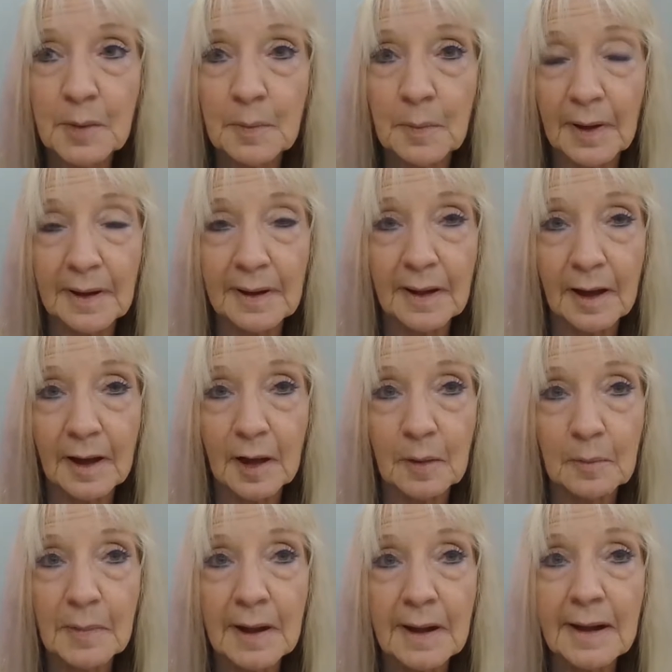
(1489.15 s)
But
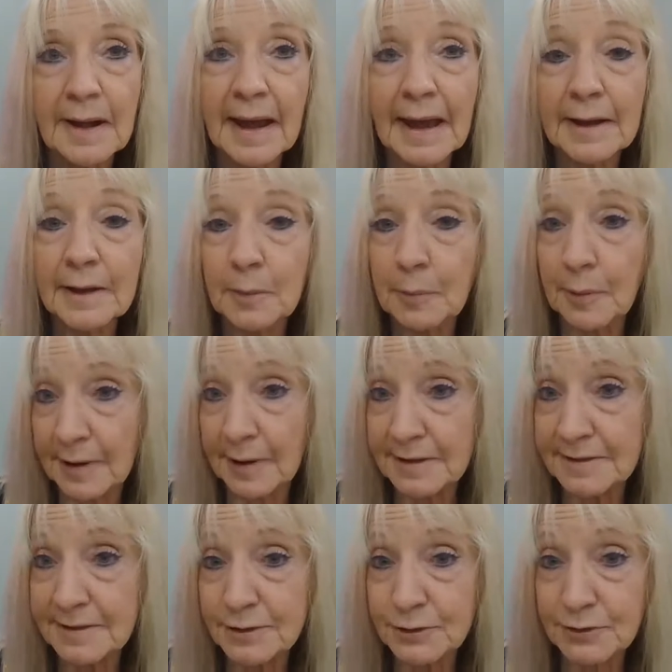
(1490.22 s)
and the
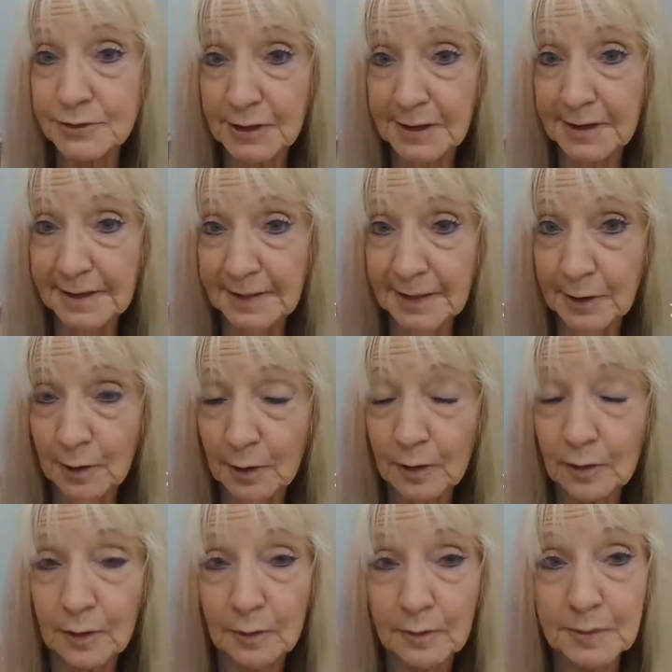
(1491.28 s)
press is usually there
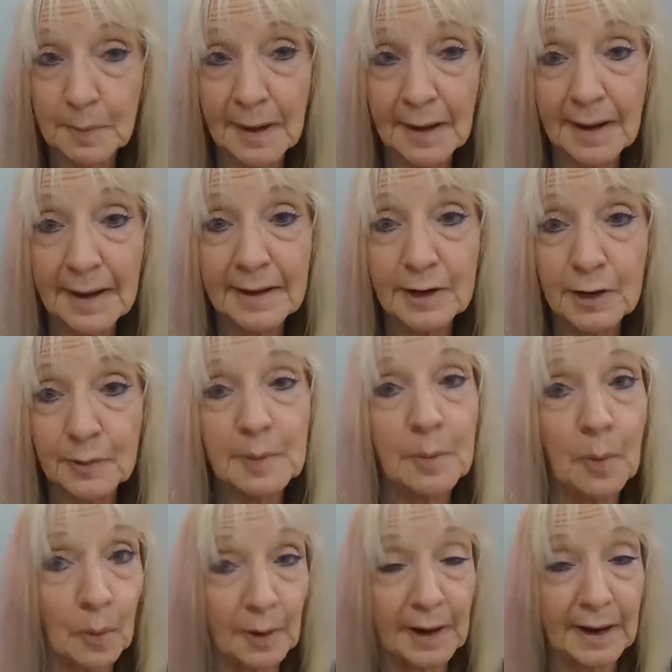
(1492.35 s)
close by, and they're
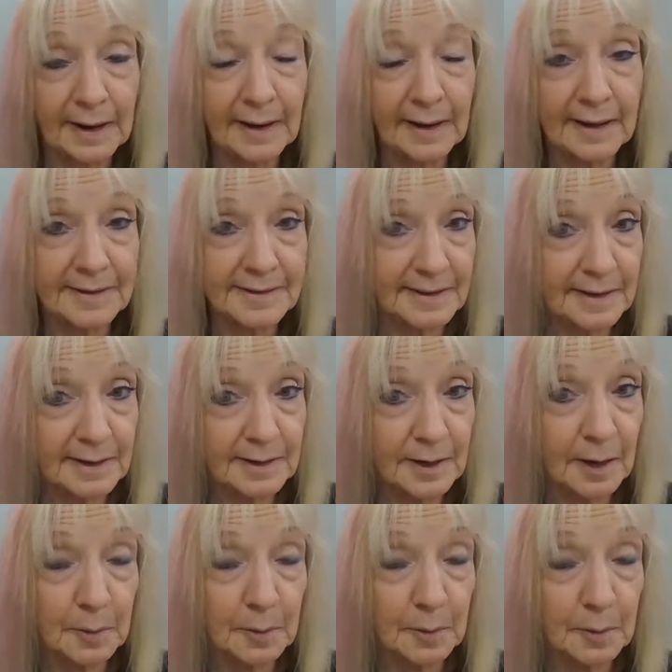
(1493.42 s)
reporting as the
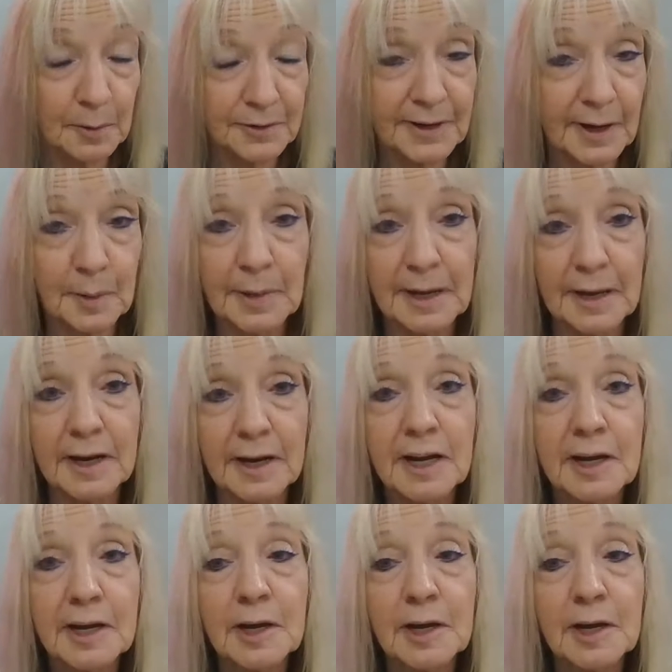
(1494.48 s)
numbers come in.